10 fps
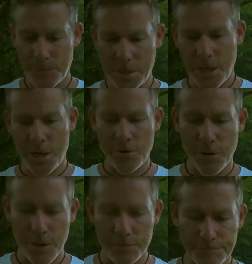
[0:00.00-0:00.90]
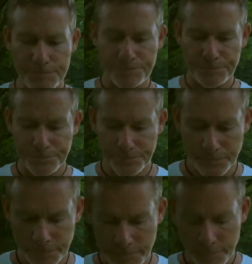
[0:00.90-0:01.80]
So
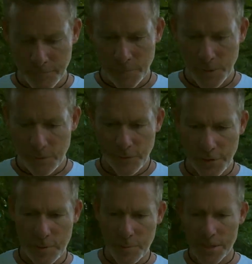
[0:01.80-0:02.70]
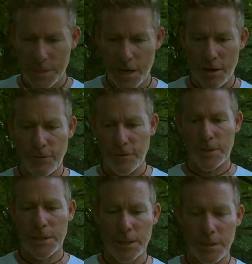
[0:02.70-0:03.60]
I found myself
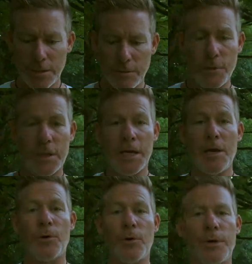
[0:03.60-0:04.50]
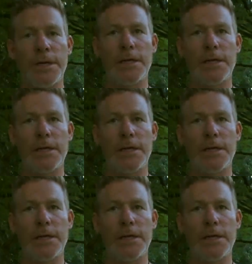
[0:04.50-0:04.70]
with a kneeboard,